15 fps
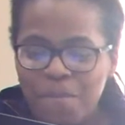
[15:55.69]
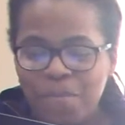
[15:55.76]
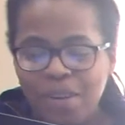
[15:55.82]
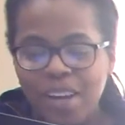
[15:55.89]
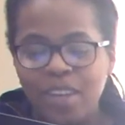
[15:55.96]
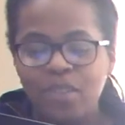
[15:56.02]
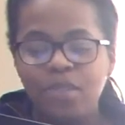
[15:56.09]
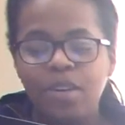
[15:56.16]

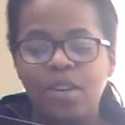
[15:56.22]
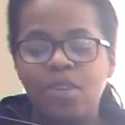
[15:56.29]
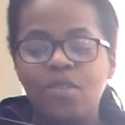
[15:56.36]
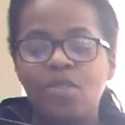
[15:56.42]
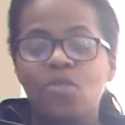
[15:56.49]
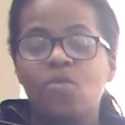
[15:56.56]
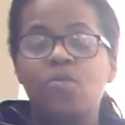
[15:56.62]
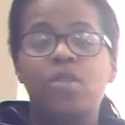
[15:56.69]
But you
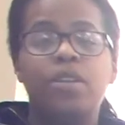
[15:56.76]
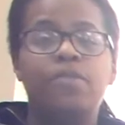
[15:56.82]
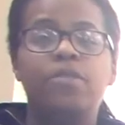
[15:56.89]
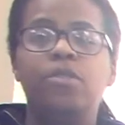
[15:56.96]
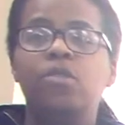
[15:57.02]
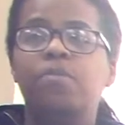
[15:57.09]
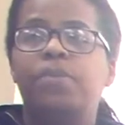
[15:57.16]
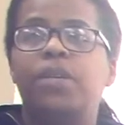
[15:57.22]
know, with
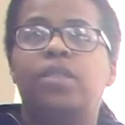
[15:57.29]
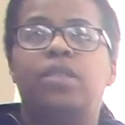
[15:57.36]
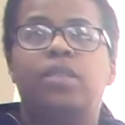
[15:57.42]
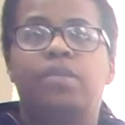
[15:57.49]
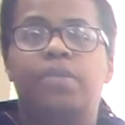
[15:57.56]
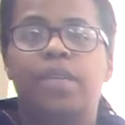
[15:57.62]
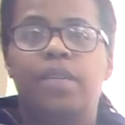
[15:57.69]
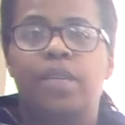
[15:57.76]
new
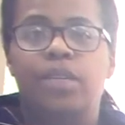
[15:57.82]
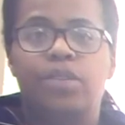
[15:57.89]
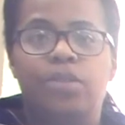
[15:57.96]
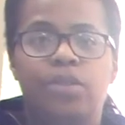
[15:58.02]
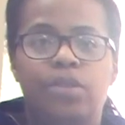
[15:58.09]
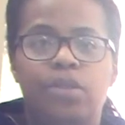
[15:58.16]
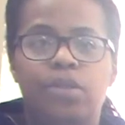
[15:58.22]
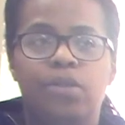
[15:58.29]
pieces being
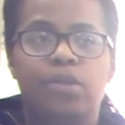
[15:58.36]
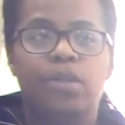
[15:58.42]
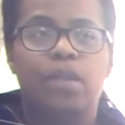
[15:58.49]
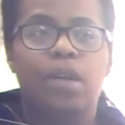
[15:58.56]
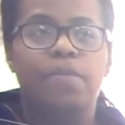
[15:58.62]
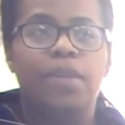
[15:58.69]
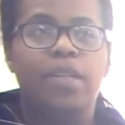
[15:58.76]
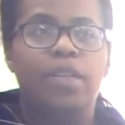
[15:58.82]
introduced,
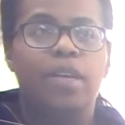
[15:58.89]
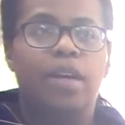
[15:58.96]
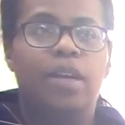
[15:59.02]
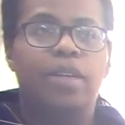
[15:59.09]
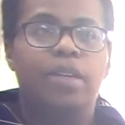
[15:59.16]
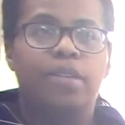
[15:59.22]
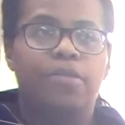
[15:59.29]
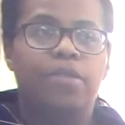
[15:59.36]
I mean, there
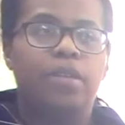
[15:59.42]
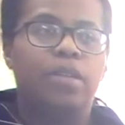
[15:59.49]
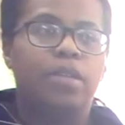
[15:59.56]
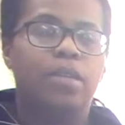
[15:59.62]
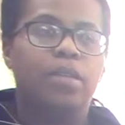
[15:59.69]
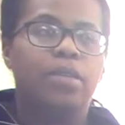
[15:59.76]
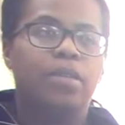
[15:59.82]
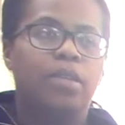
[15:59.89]
are different
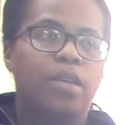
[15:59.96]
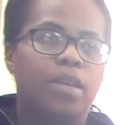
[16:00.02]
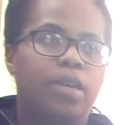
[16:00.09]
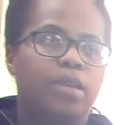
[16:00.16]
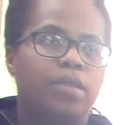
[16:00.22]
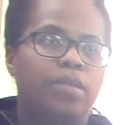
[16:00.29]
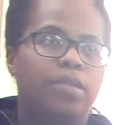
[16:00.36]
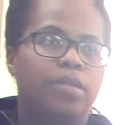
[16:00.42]

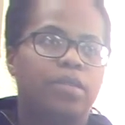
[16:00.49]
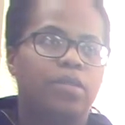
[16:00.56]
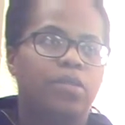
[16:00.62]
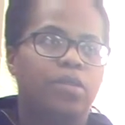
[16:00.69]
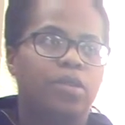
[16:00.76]
things, you